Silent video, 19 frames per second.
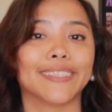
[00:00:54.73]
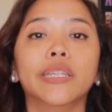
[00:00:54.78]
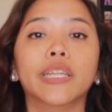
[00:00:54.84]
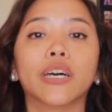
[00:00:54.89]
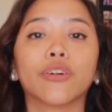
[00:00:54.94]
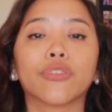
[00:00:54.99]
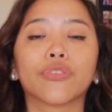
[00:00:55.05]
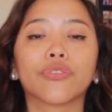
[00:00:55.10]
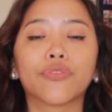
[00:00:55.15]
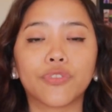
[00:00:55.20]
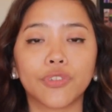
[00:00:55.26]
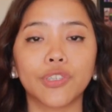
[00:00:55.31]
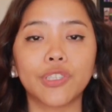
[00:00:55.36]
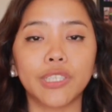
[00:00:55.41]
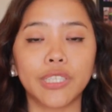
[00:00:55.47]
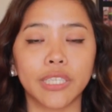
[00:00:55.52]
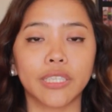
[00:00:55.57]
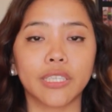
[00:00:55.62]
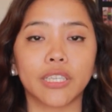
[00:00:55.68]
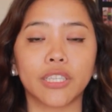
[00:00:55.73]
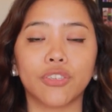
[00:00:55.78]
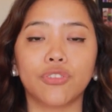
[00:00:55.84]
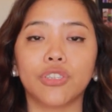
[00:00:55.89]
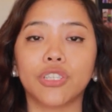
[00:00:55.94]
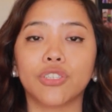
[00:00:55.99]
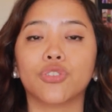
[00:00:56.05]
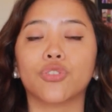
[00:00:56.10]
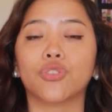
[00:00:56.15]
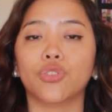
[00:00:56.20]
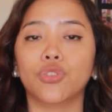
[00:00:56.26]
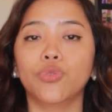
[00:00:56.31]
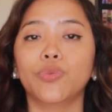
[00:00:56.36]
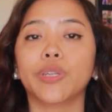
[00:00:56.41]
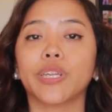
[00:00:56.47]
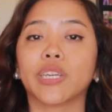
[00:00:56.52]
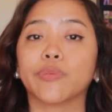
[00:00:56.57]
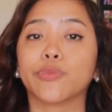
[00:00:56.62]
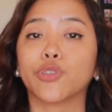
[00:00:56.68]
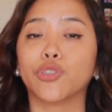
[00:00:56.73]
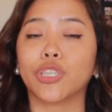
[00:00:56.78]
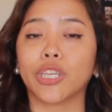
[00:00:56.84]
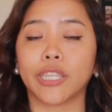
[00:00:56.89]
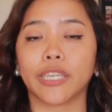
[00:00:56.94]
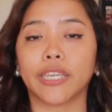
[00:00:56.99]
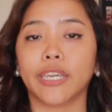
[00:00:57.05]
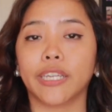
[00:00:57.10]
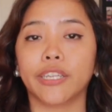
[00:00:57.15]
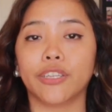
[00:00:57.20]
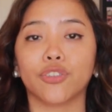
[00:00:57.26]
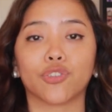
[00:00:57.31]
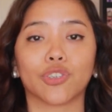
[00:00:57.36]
Now, the first thing that you need to do when it comes to delegating